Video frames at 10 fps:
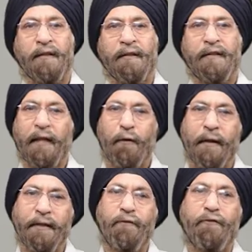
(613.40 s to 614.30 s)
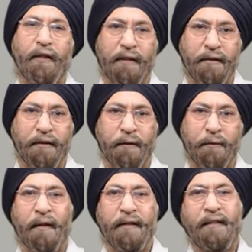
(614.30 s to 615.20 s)
Psychoactive drugs.
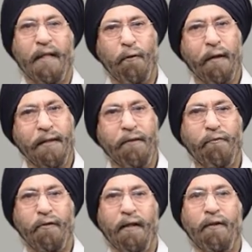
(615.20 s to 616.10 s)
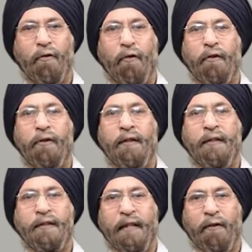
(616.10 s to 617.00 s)
A psychoactive drug or
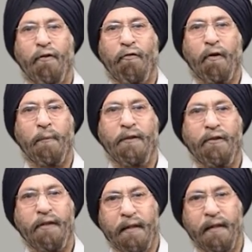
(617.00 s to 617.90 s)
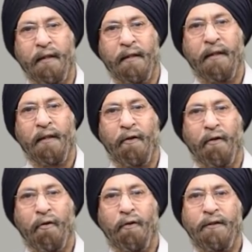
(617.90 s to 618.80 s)
psychopharmaceutical
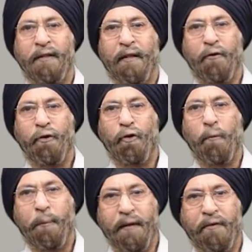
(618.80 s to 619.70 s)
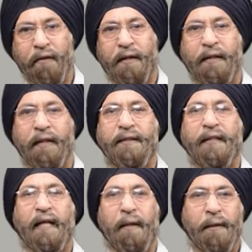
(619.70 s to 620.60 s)
or psychotropic drug is
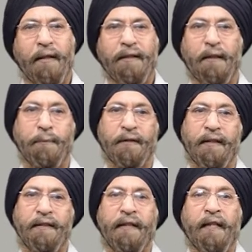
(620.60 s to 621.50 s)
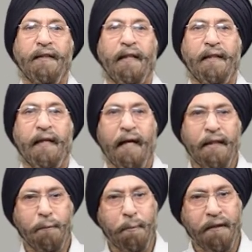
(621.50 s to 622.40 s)
a chemical substance that
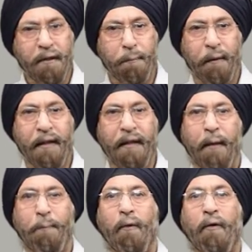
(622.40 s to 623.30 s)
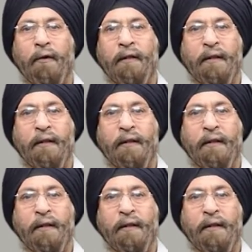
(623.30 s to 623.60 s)
acts principally upon